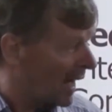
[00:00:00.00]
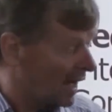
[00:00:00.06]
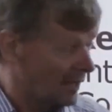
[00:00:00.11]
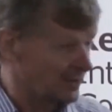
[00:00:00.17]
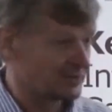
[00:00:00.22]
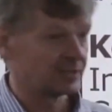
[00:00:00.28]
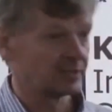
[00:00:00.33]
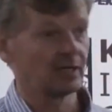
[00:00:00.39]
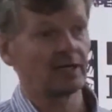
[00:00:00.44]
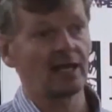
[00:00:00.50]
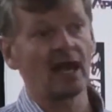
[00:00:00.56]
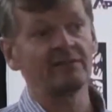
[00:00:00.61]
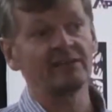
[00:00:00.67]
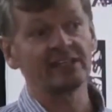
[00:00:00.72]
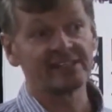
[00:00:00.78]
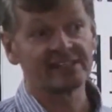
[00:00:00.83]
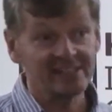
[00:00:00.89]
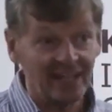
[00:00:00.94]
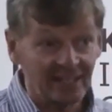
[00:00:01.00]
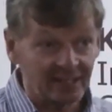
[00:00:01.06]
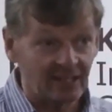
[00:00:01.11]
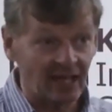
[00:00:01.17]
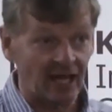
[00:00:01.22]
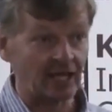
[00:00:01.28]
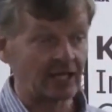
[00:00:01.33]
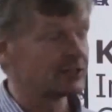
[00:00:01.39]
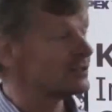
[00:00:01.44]
But, and having
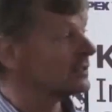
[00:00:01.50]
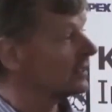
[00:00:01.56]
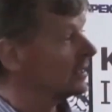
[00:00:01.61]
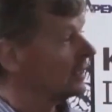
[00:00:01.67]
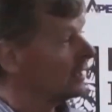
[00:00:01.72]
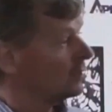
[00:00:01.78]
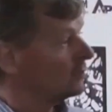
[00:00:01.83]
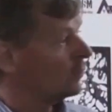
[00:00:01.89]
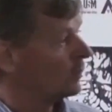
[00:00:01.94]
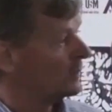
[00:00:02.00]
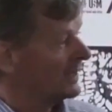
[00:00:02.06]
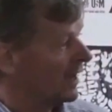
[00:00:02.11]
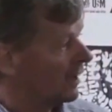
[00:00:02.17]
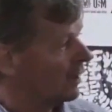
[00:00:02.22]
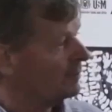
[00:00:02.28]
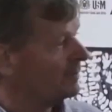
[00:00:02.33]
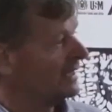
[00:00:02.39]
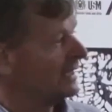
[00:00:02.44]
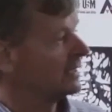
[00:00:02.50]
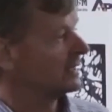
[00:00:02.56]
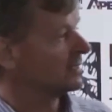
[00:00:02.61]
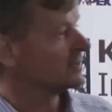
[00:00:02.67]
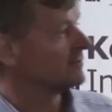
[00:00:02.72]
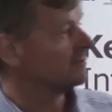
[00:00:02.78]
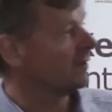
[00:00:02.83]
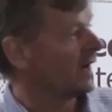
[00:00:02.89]
said that, what we are beginning to